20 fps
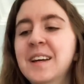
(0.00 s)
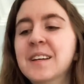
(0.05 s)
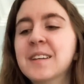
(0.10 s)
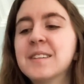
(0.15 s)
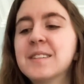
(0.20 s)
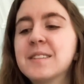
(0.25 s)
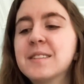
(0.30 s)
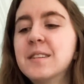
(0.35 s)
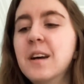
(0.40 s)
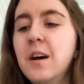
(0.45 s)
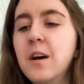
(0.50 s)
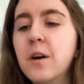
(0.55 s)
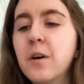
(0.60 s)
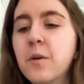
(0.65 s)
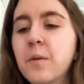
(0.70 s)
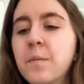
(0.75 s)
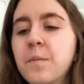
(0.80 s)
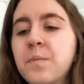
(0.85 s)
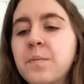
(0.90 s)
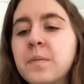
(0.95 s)

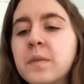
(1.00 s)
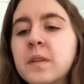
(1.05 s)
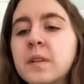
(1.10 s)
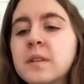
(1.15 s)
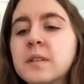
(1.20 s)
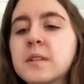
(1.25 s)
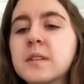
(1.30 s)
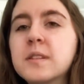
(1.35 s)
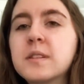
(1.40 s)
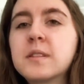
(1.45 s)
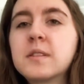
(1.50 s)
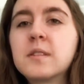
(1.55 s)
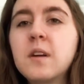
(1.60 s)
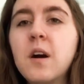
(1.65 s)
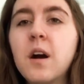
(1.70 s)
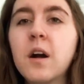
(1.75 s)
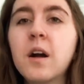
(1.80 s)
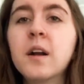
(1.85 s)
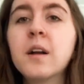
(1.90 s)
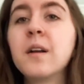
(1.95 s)
So to
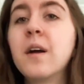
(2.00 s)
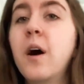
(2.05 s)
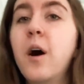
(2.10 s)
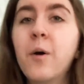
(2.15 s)
start,